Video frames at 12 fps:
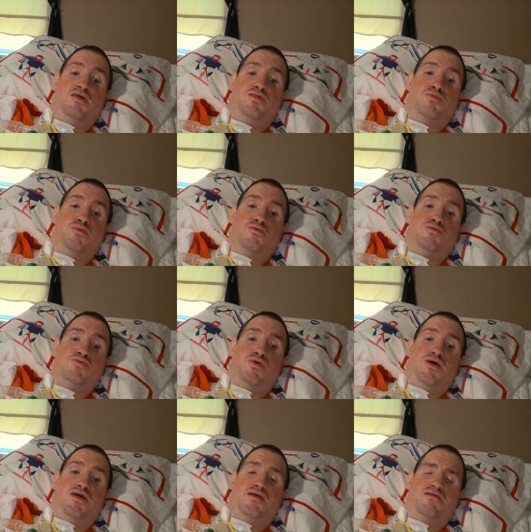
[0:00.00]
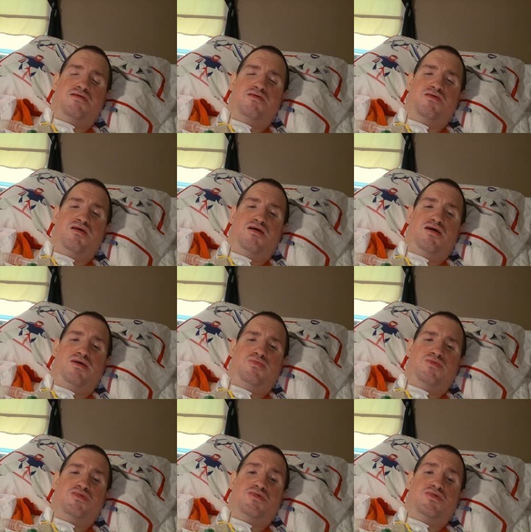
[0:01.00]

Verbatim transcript: His first fight of the